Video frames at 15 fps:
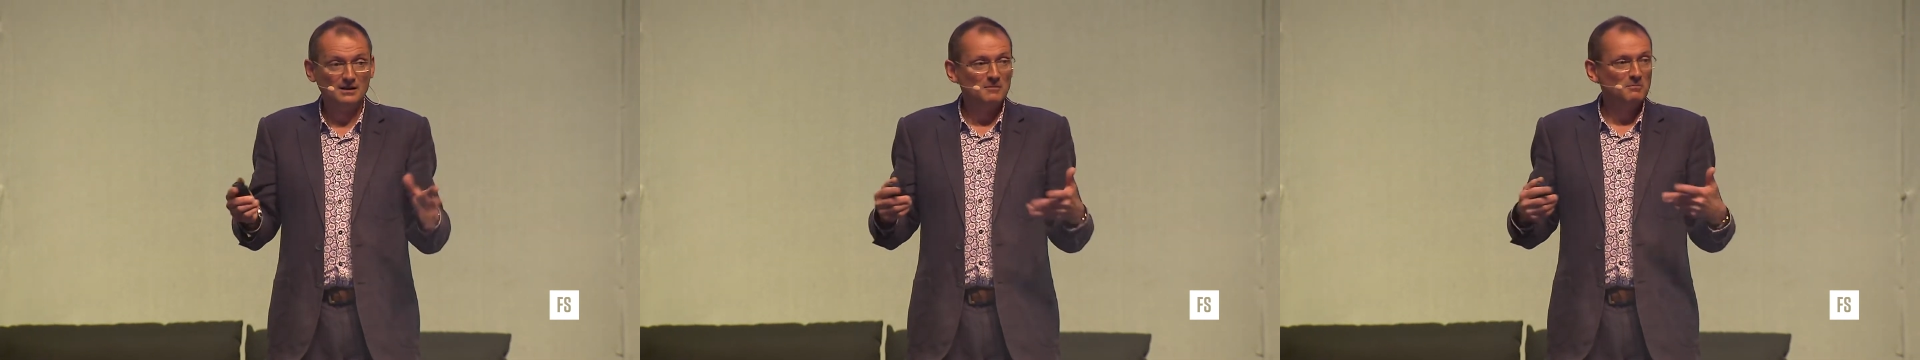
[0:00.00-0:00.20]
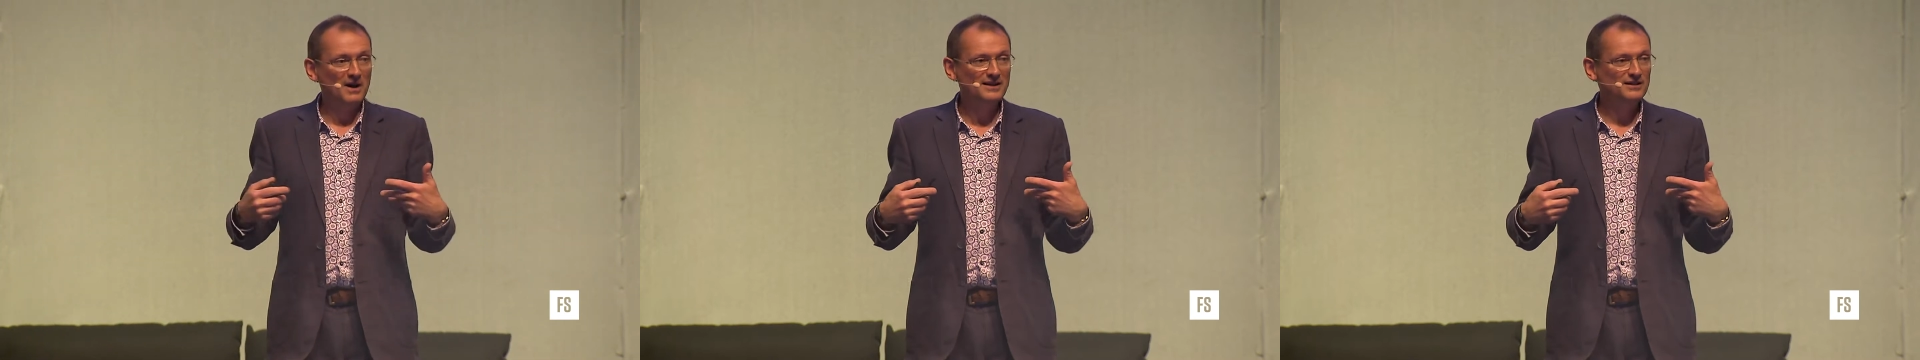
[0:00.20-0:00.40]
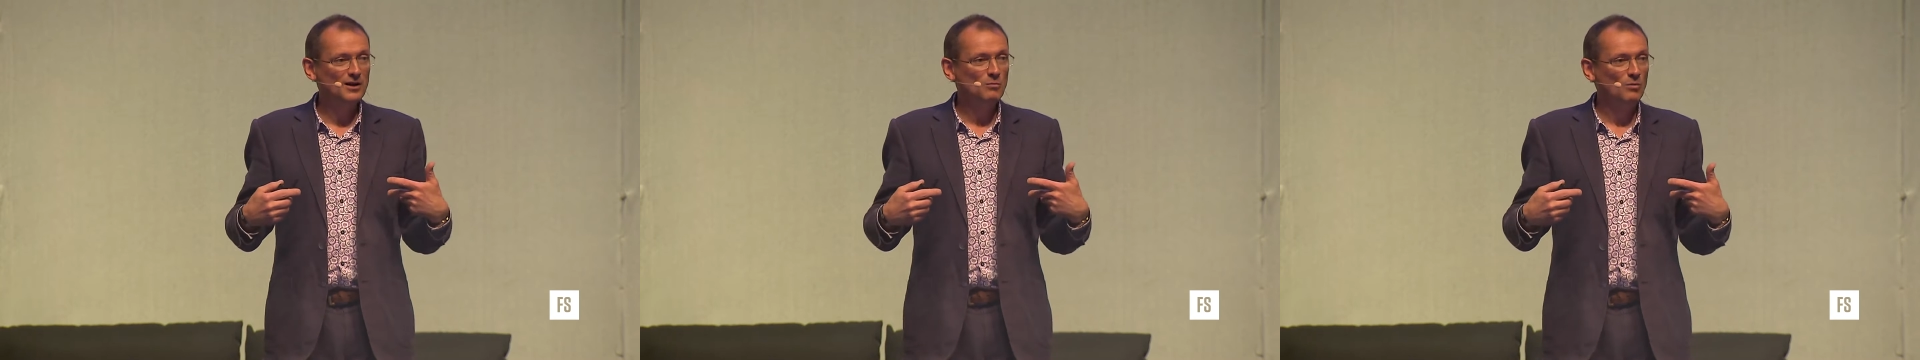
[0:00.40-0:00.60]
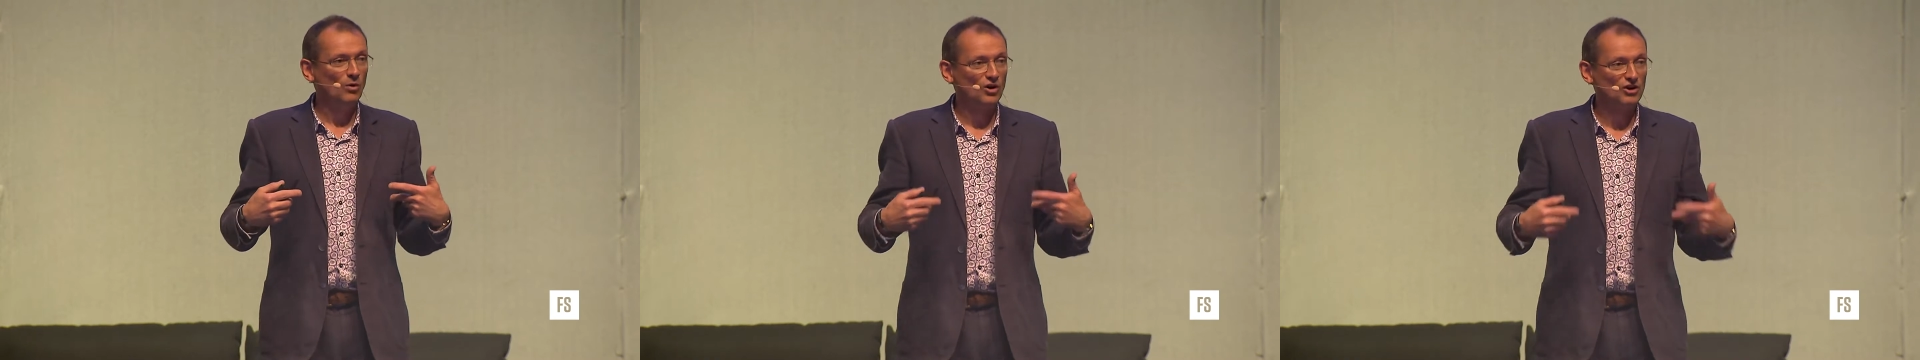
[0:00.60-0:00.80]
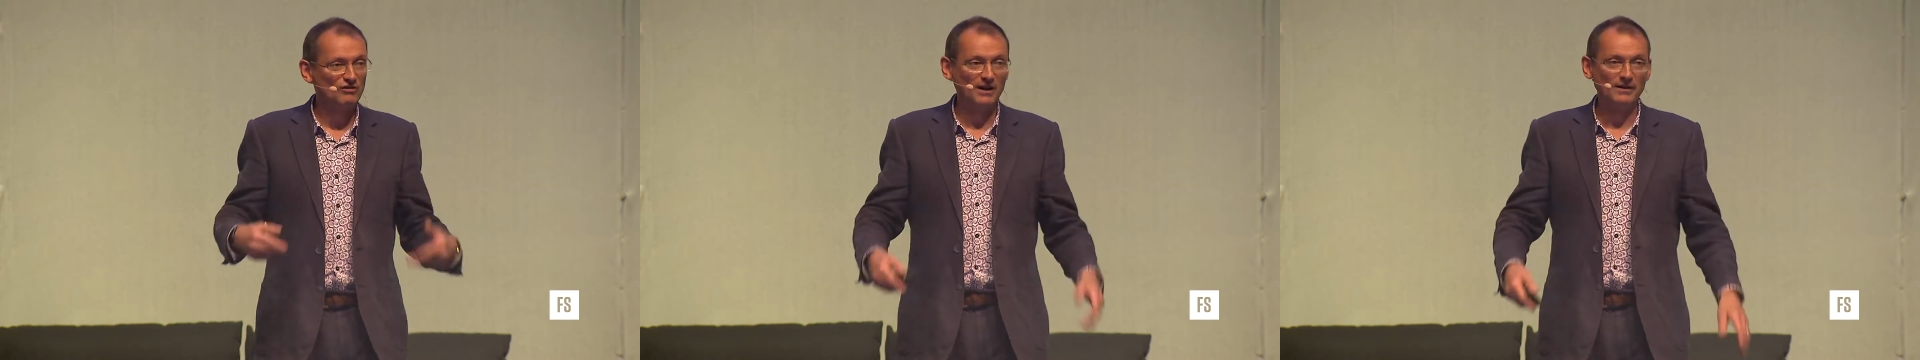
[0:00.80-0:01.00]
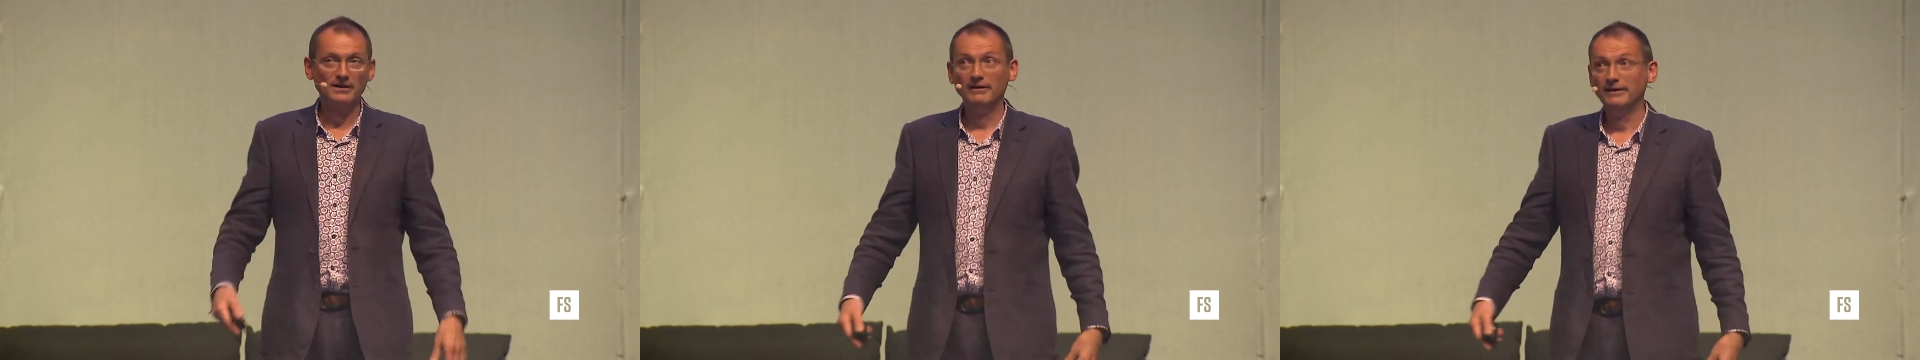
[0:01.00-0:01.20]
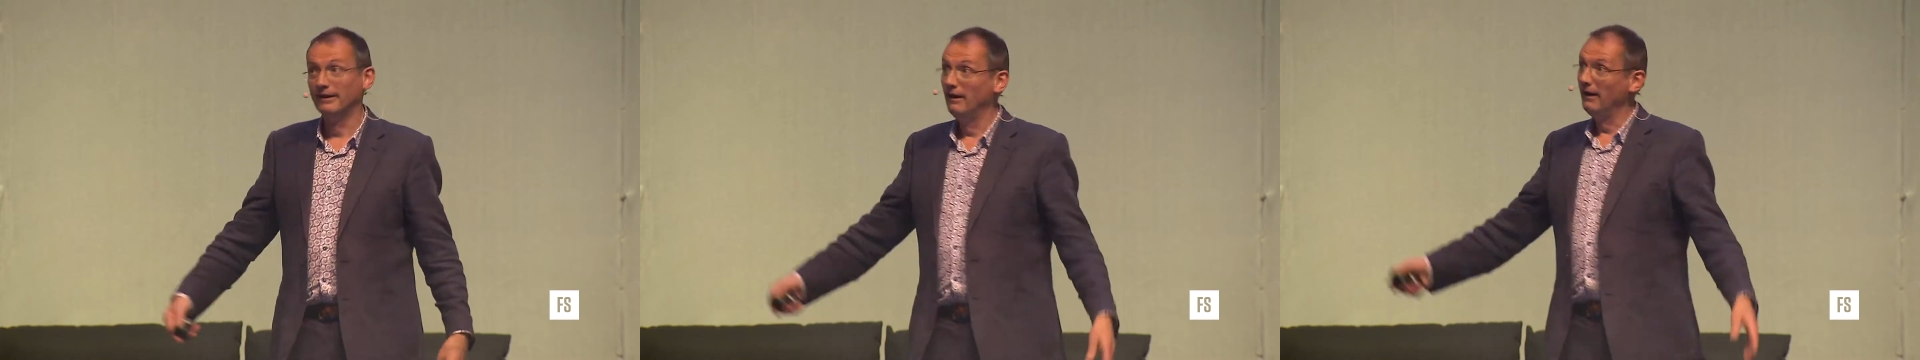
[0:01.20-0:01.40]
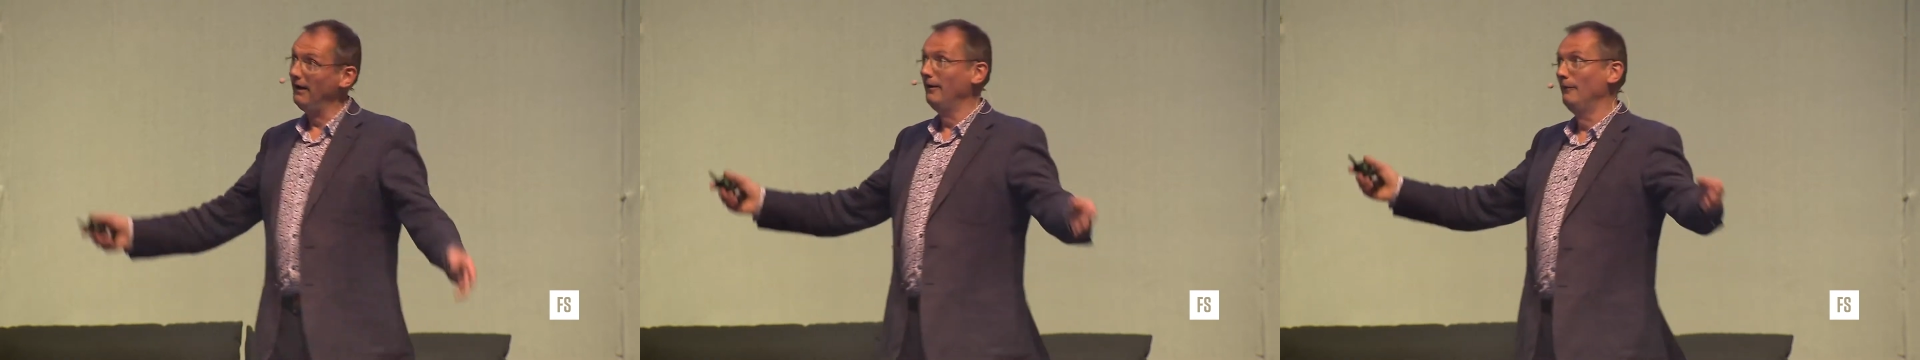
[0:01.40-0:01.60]
But I don't walk around going,
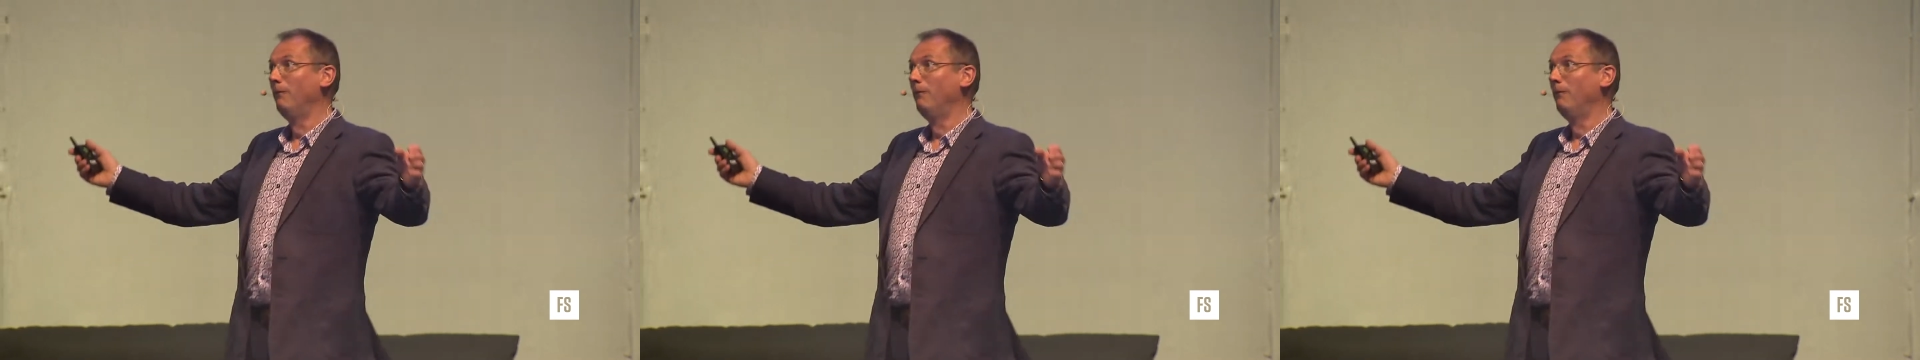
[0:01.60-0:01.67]
oh,